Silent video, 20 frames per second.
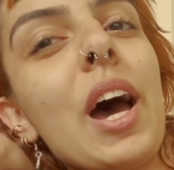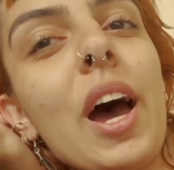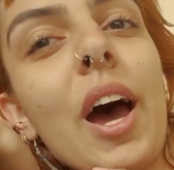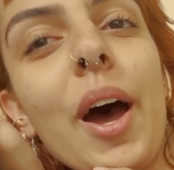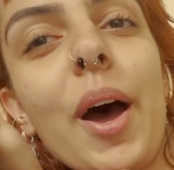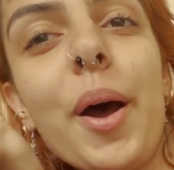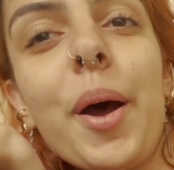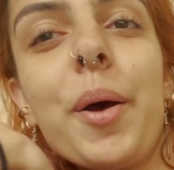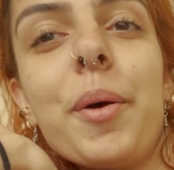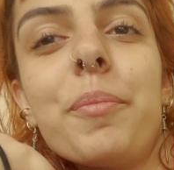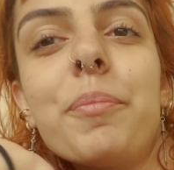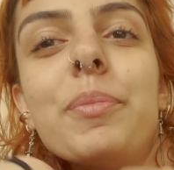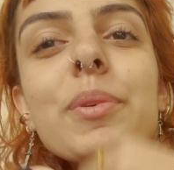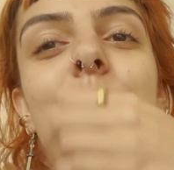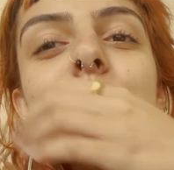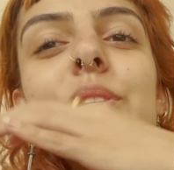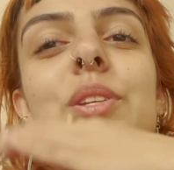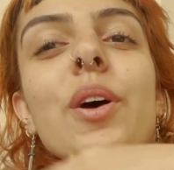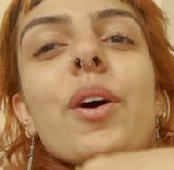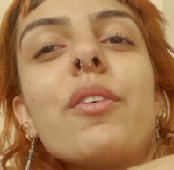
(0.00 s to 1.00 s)

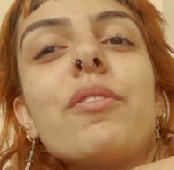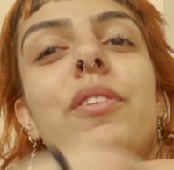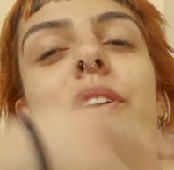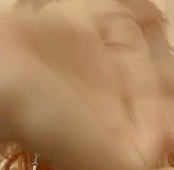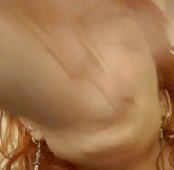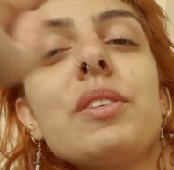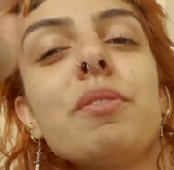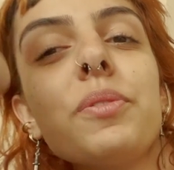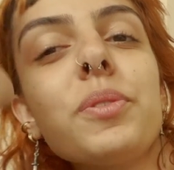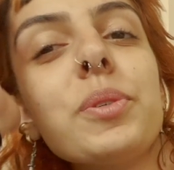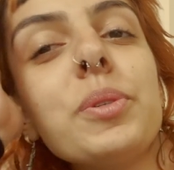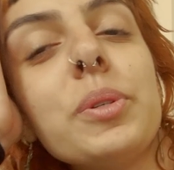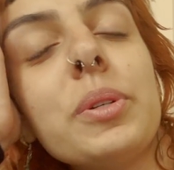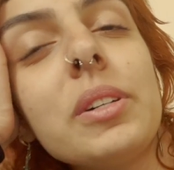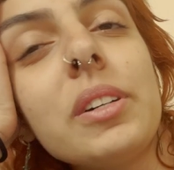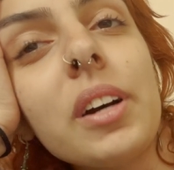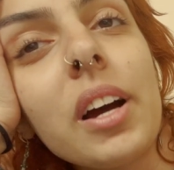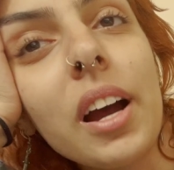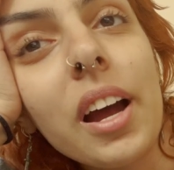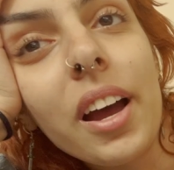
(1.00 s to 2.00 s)
So first of
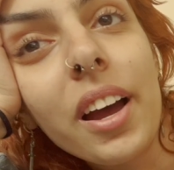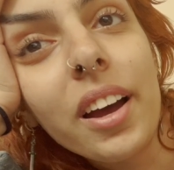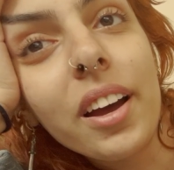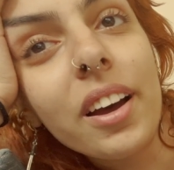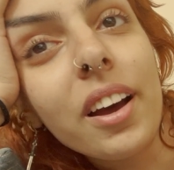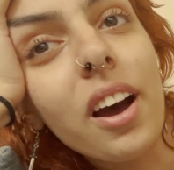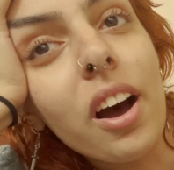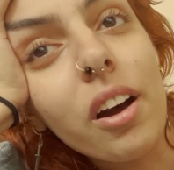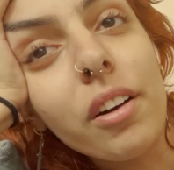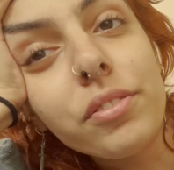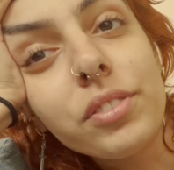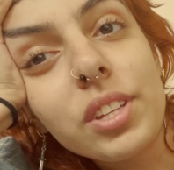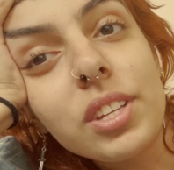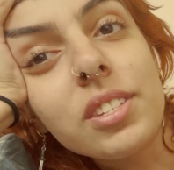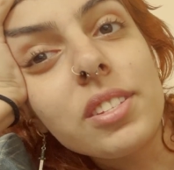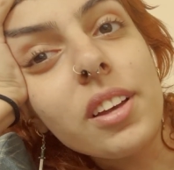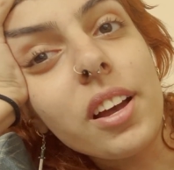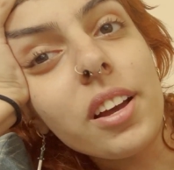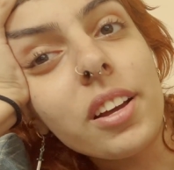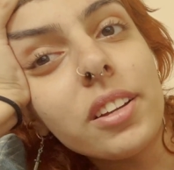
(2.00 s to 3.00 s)
all,
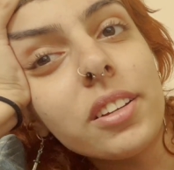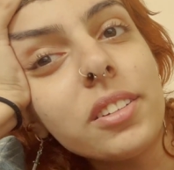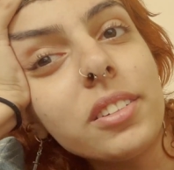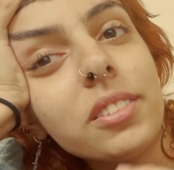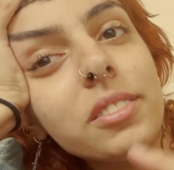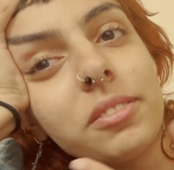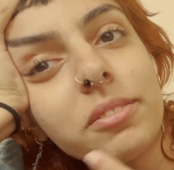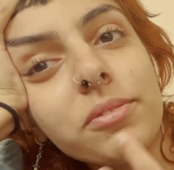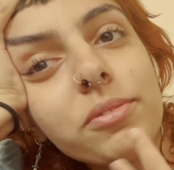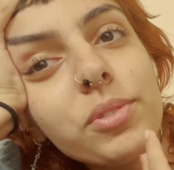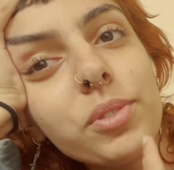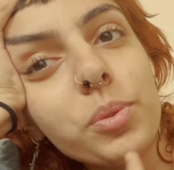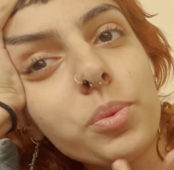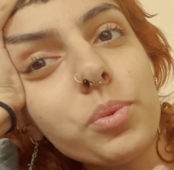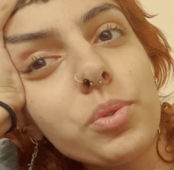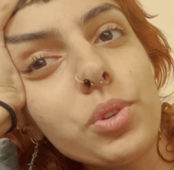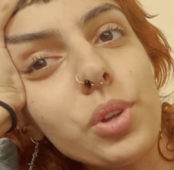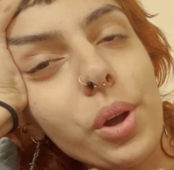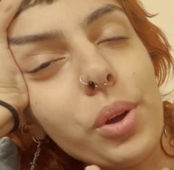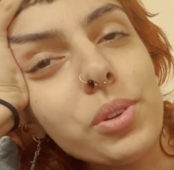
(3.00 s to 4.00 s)
Aftersun,
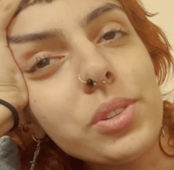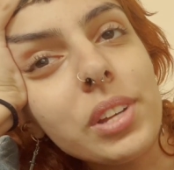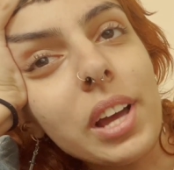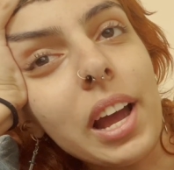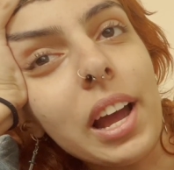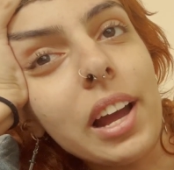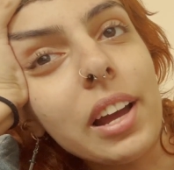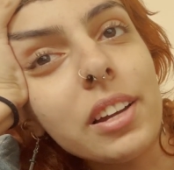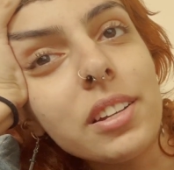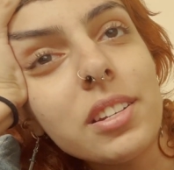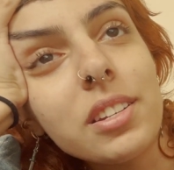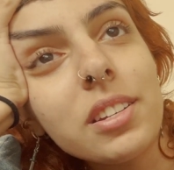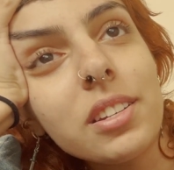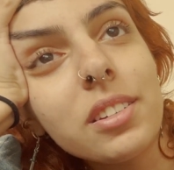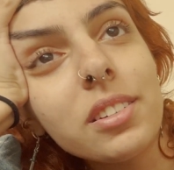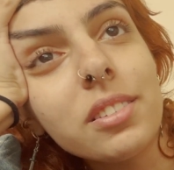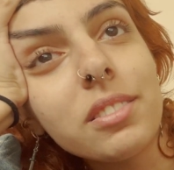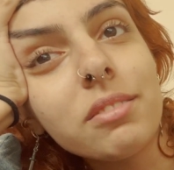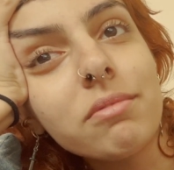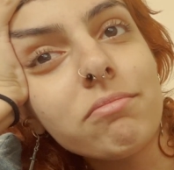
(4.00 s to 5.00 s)
so sad,
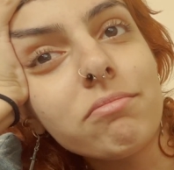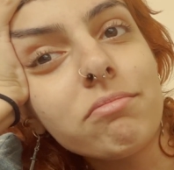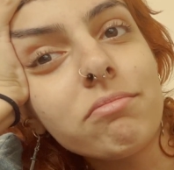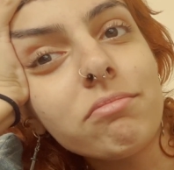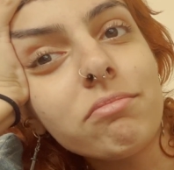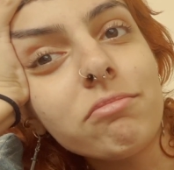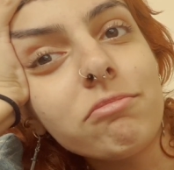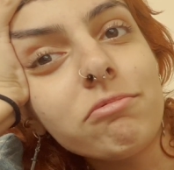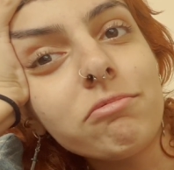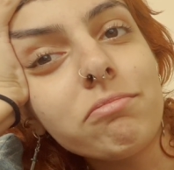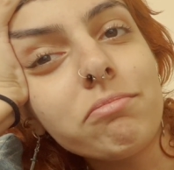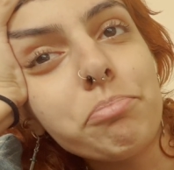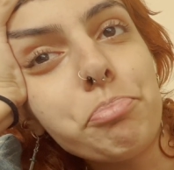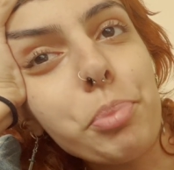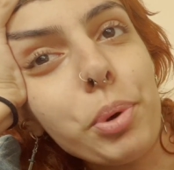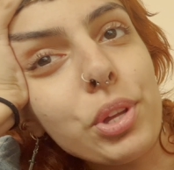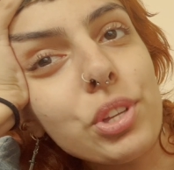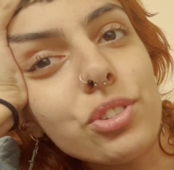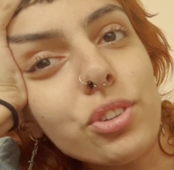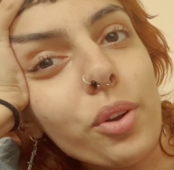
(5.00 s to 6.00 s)

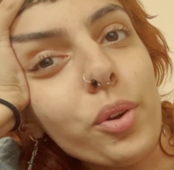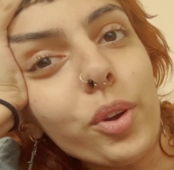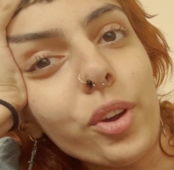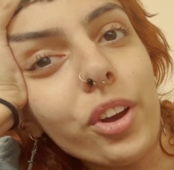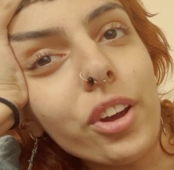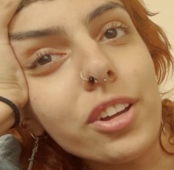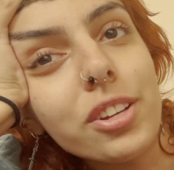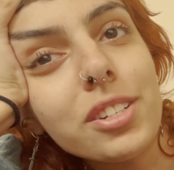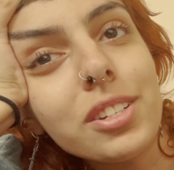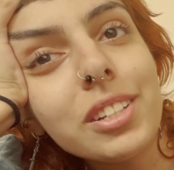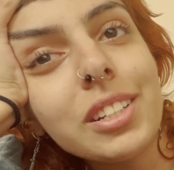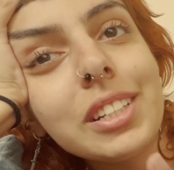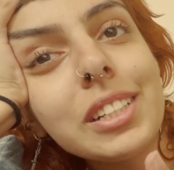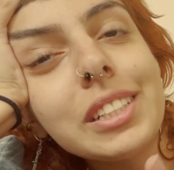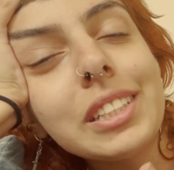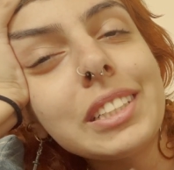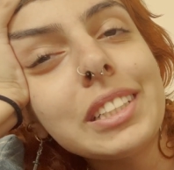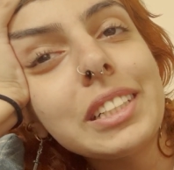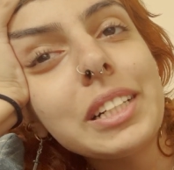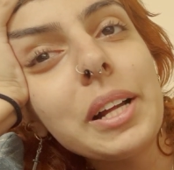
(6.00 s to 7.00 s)
but so good.
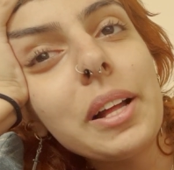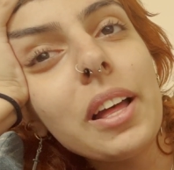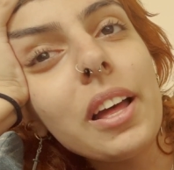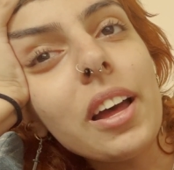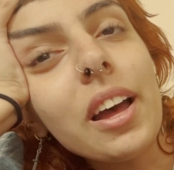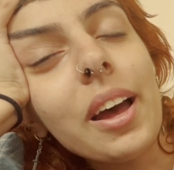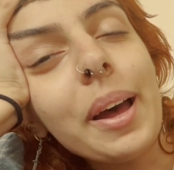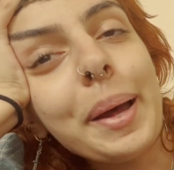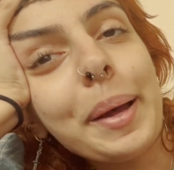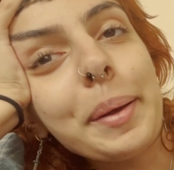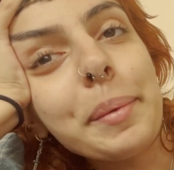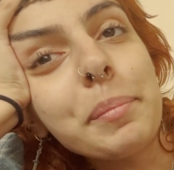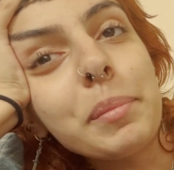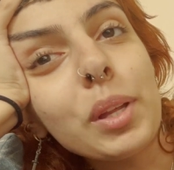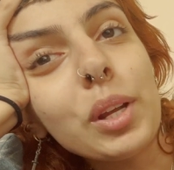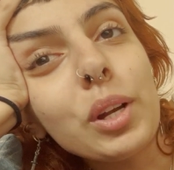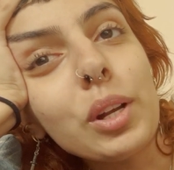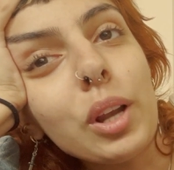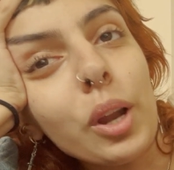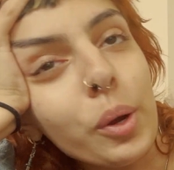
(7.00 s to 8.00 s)

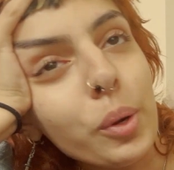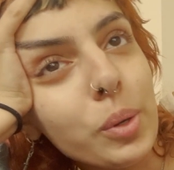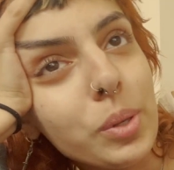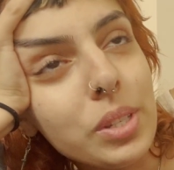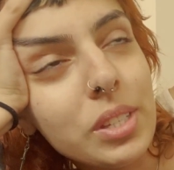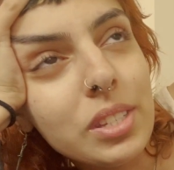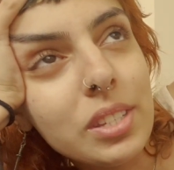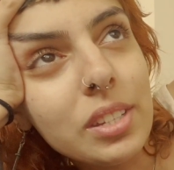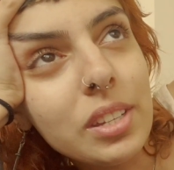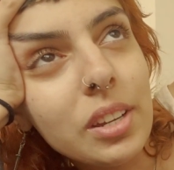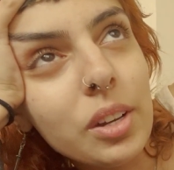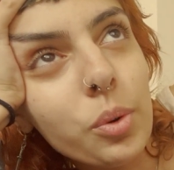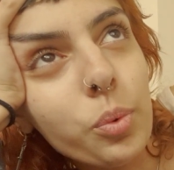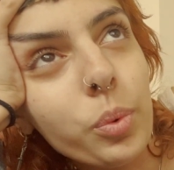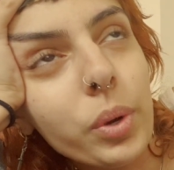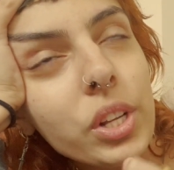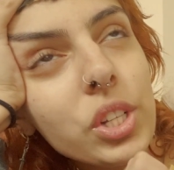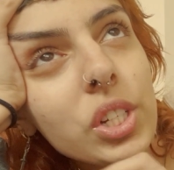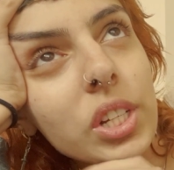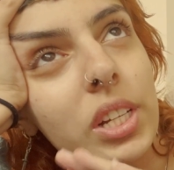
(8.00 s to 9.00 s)
Close,
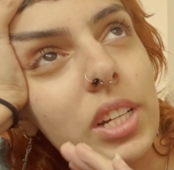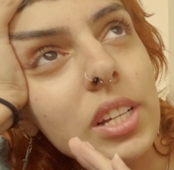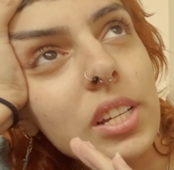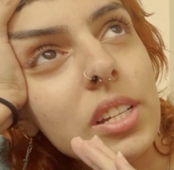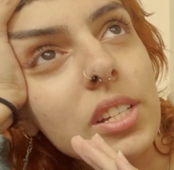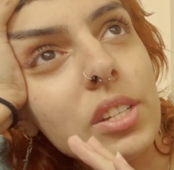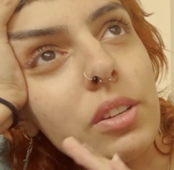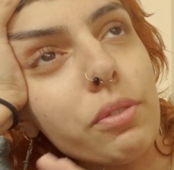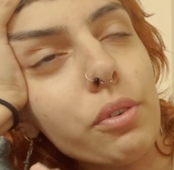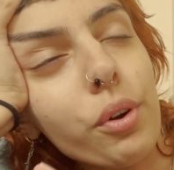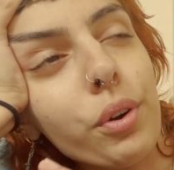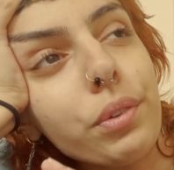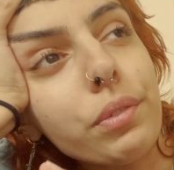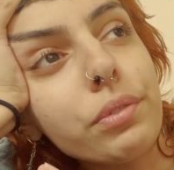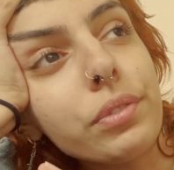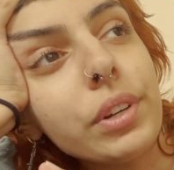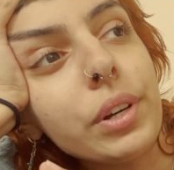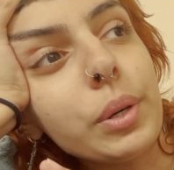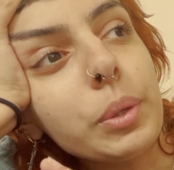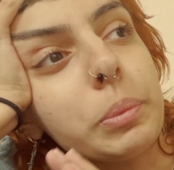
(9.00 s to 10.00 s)
which is a foreign
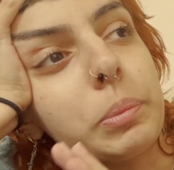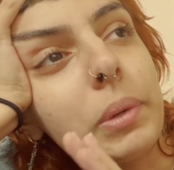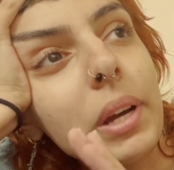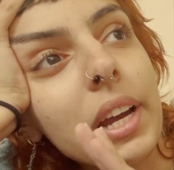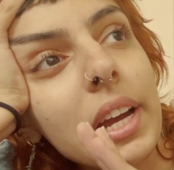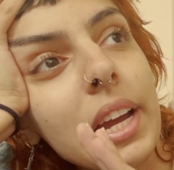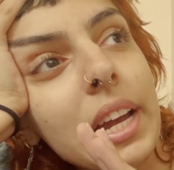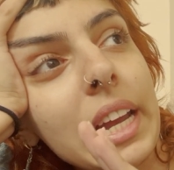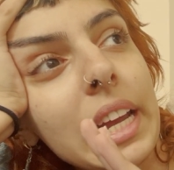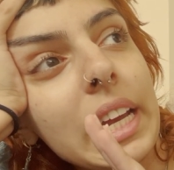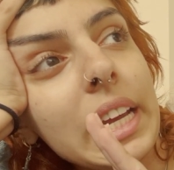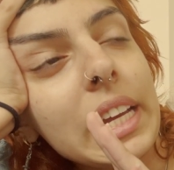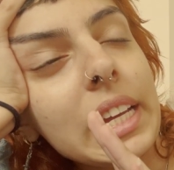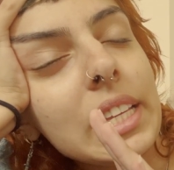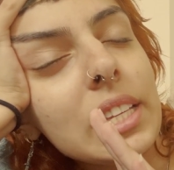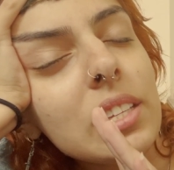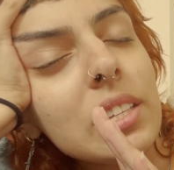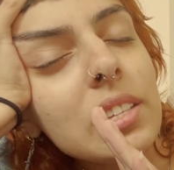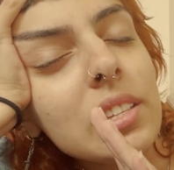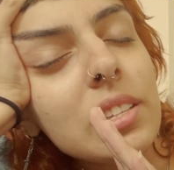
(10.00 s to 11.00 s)
film. It
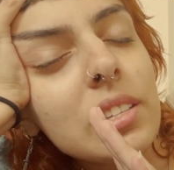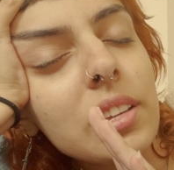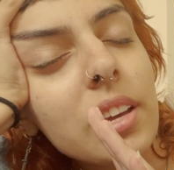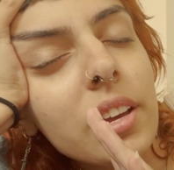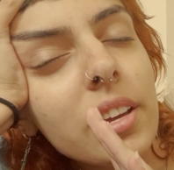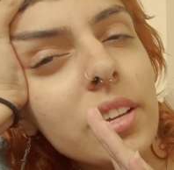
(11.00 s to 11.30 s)
is